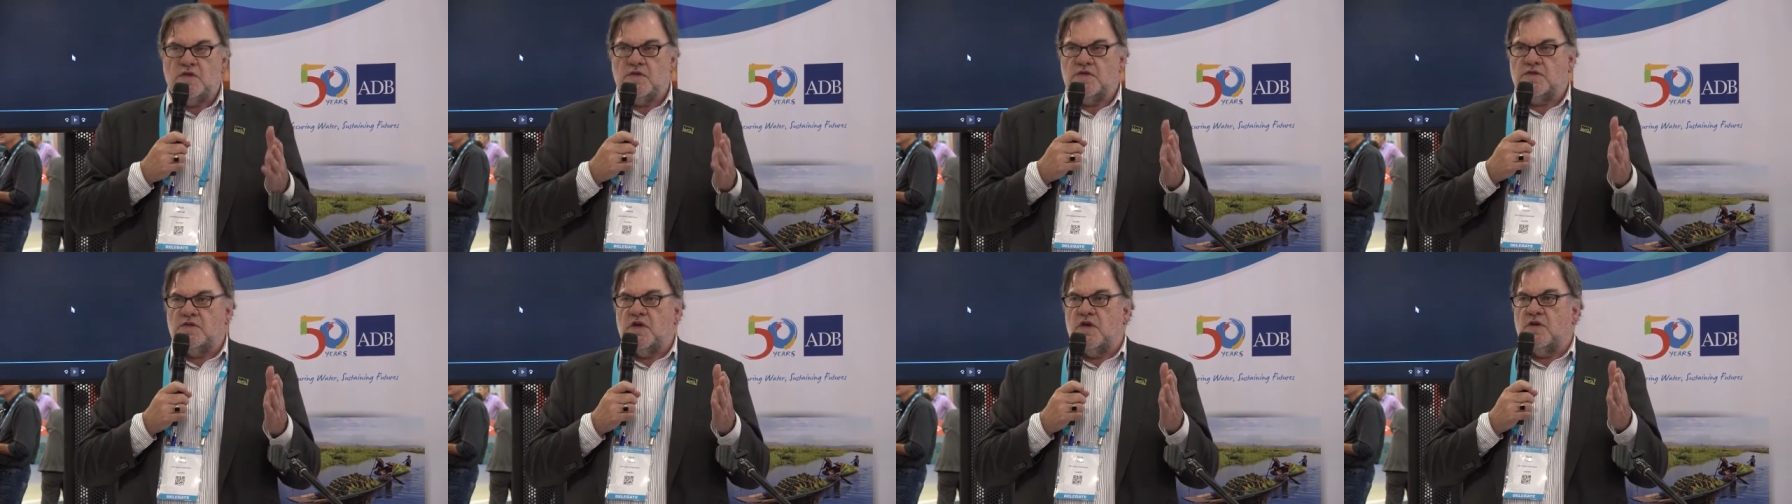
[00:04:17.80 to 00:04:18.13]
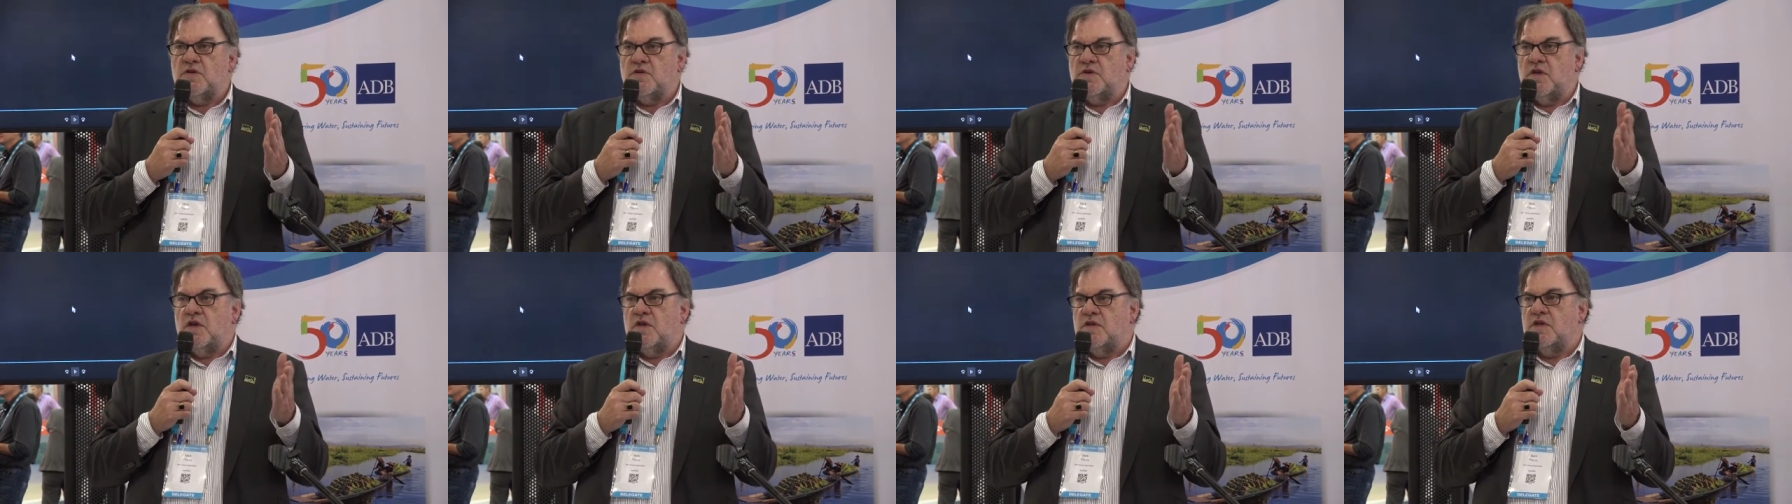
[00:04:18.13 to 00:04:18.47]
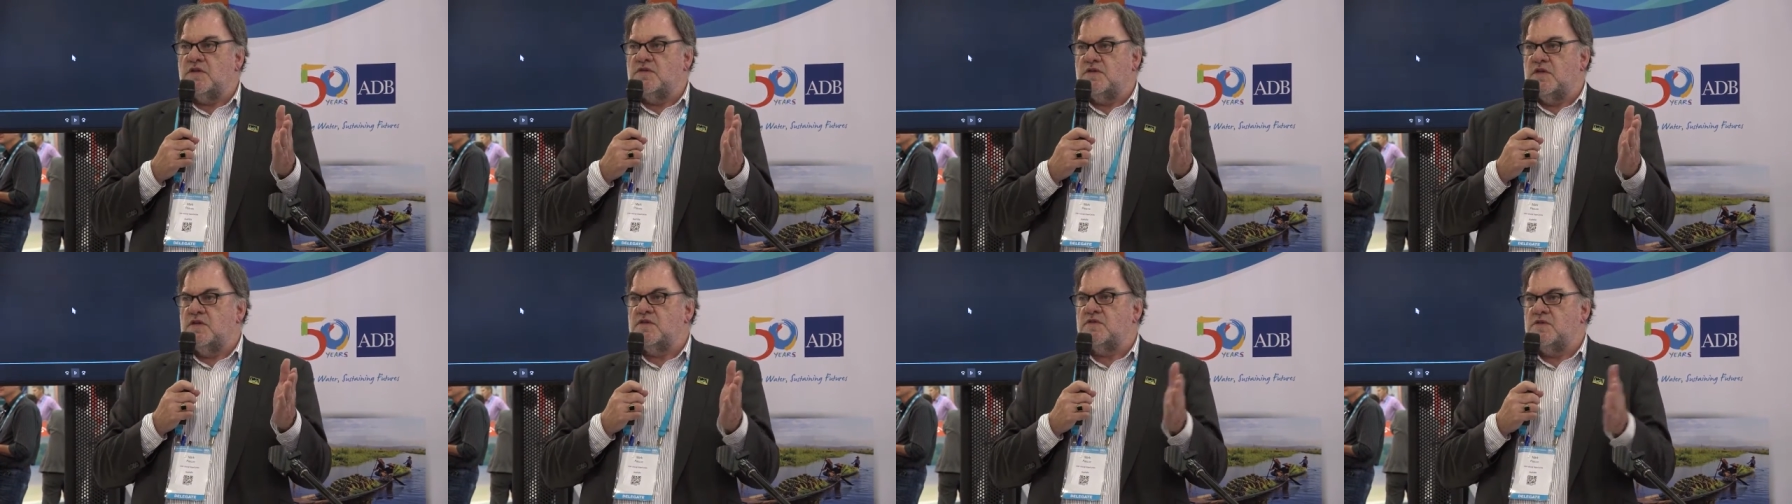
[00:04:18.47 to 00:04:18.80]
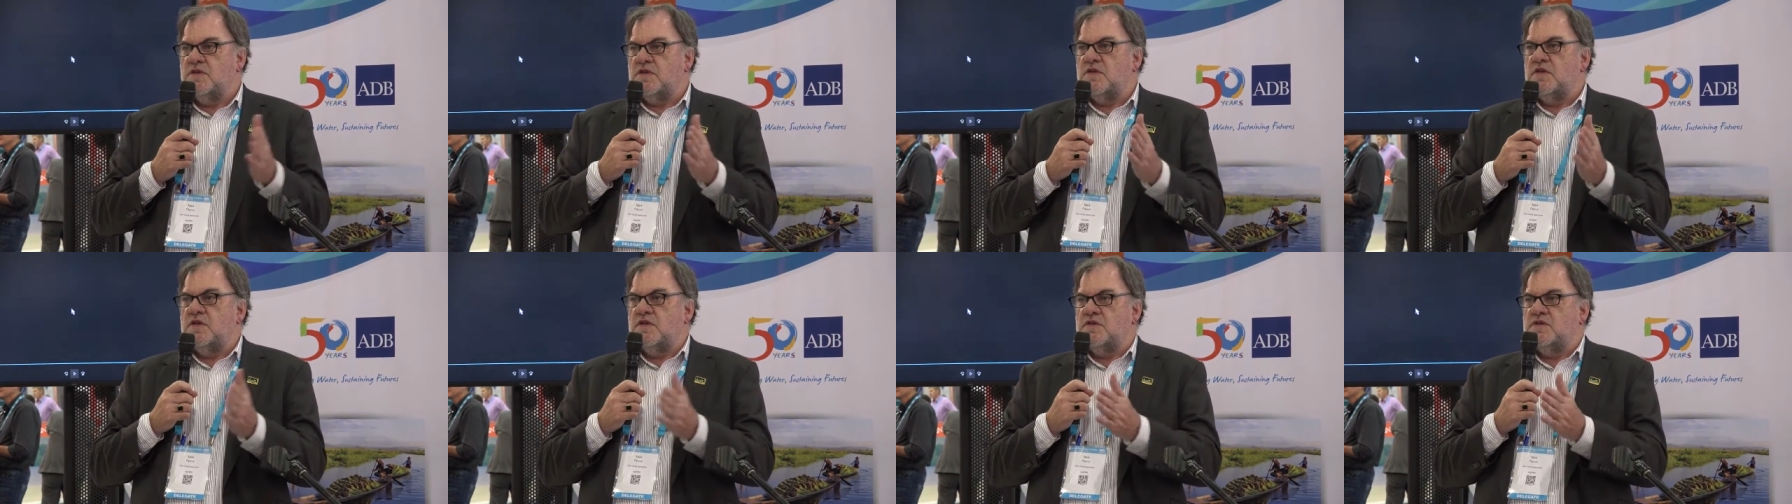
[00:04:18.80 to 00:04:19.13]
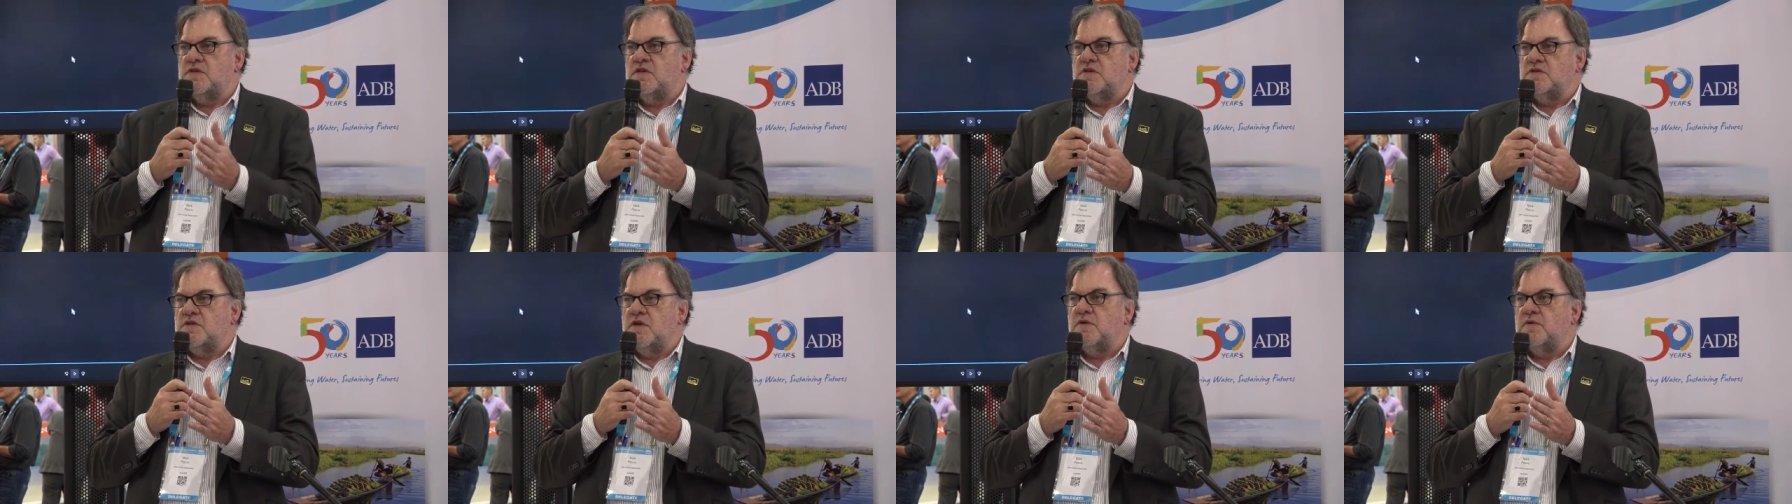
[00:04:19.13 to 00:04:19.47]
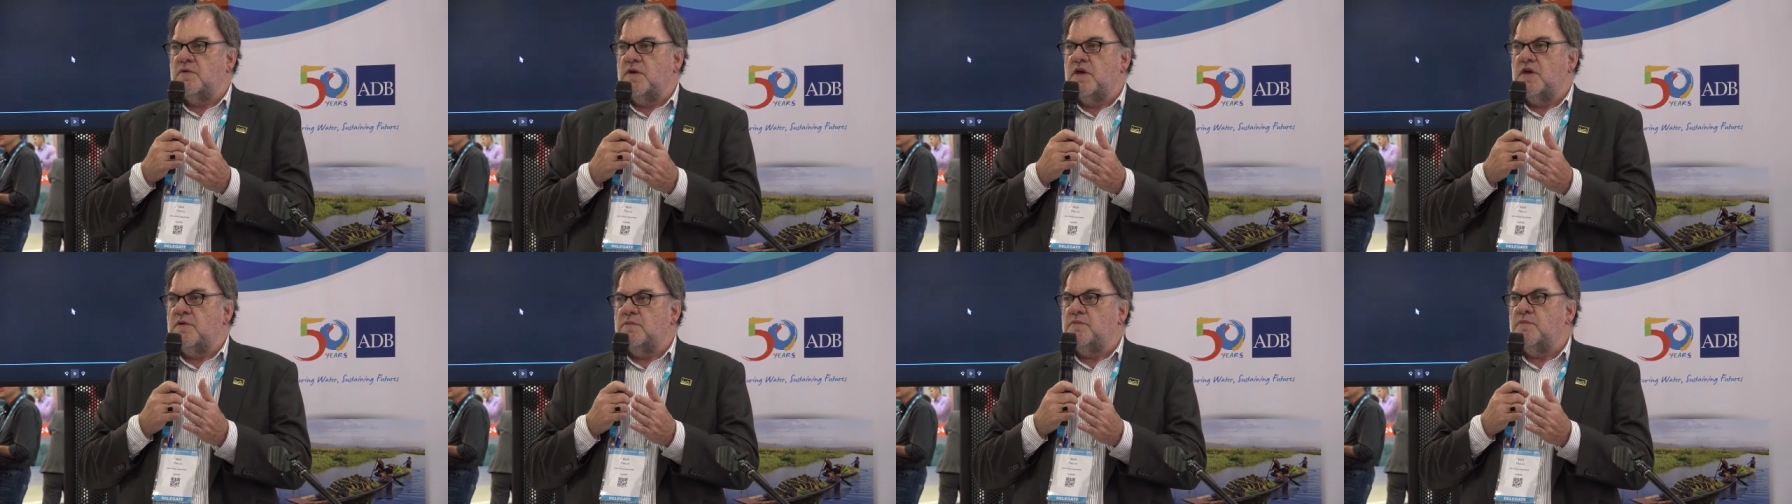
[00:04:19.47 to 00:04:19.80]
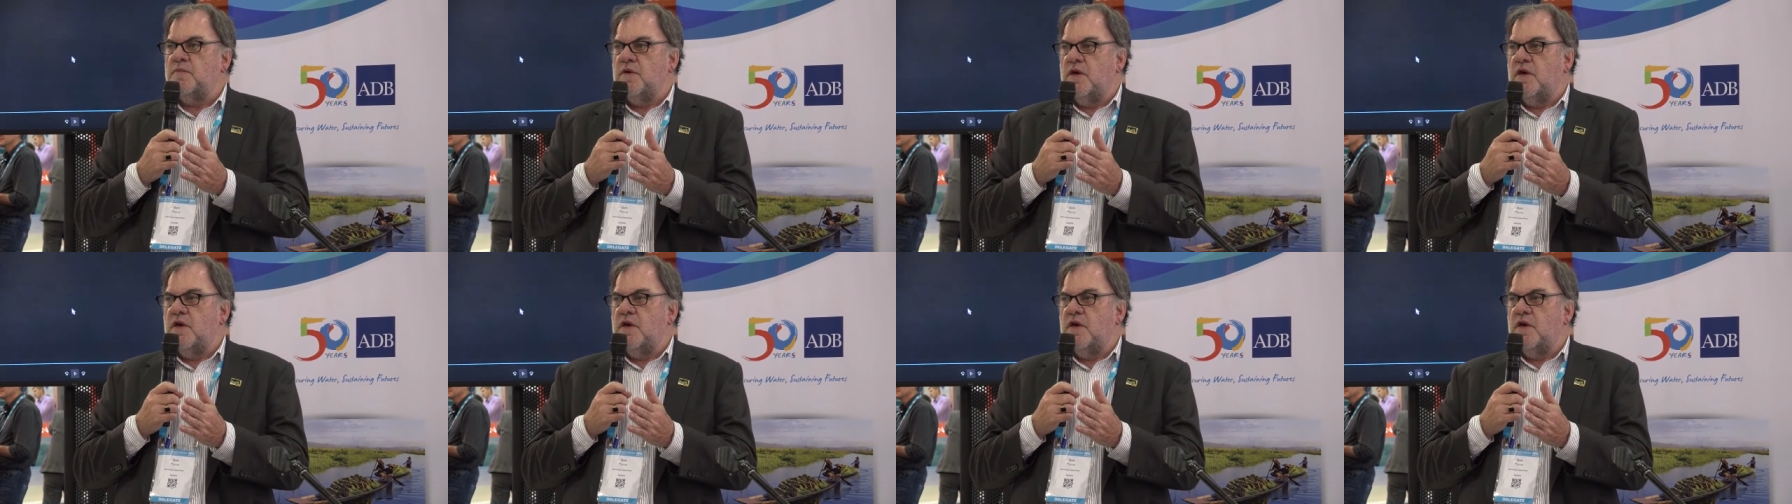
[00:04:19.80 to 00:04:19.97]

So this is a